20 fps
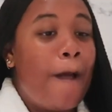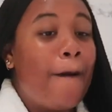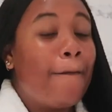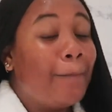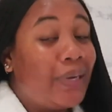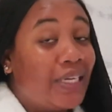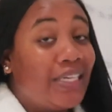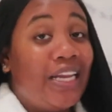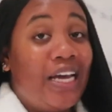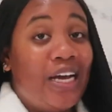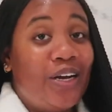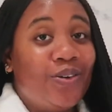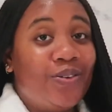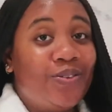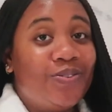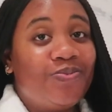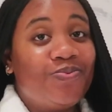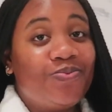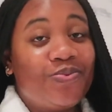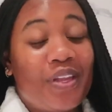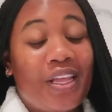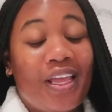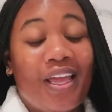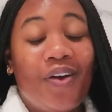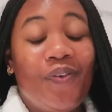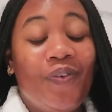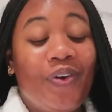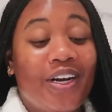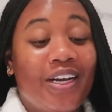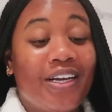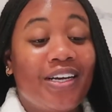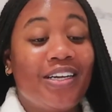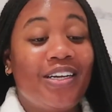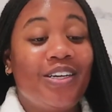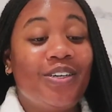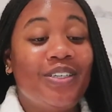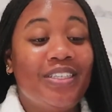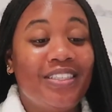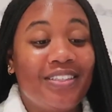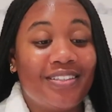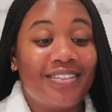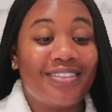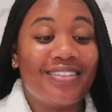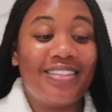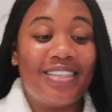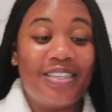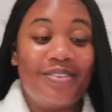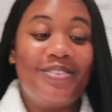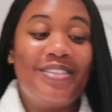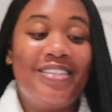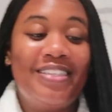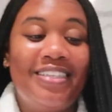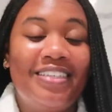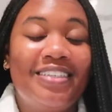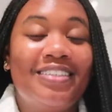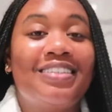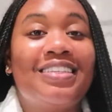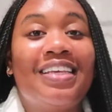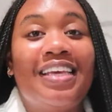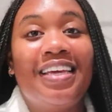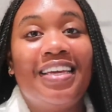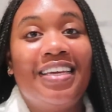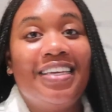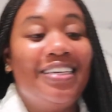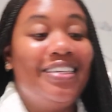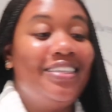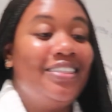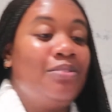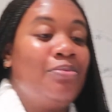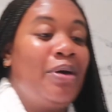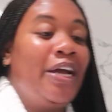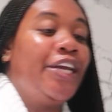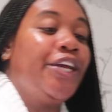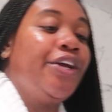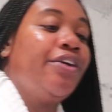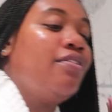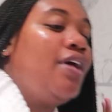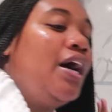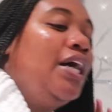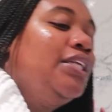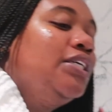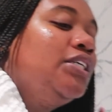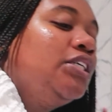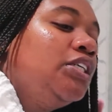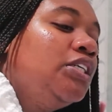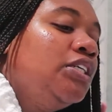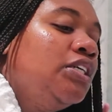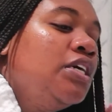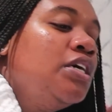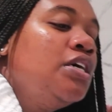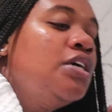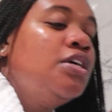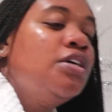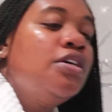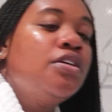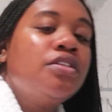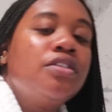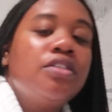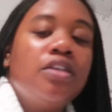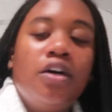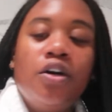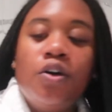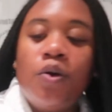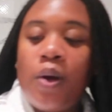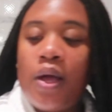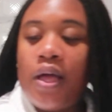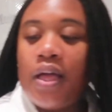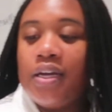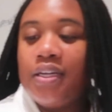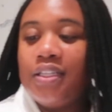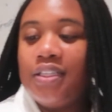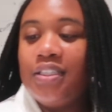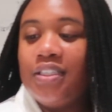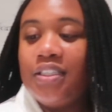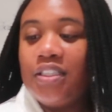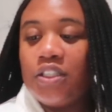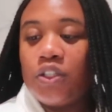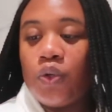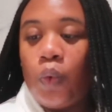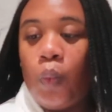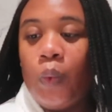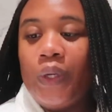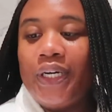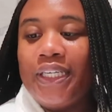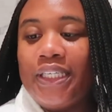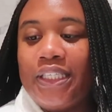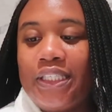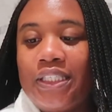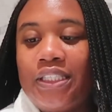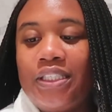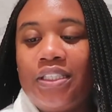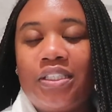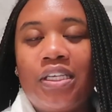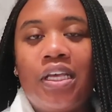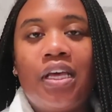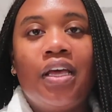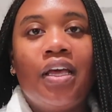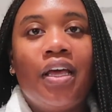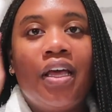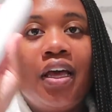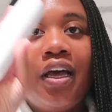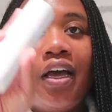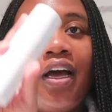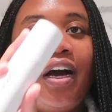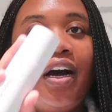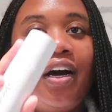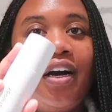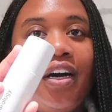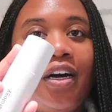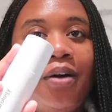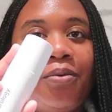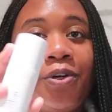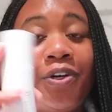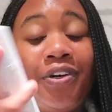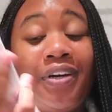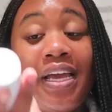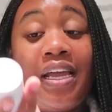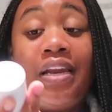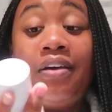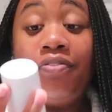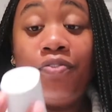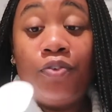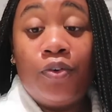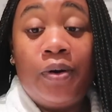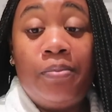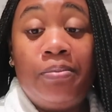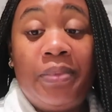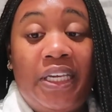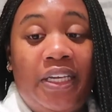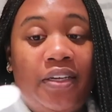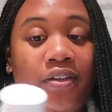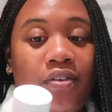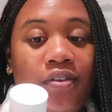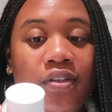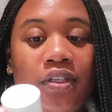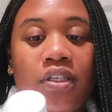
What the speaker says: But no, we're gonna go into step 6, and it is my Curology. So this was created for me.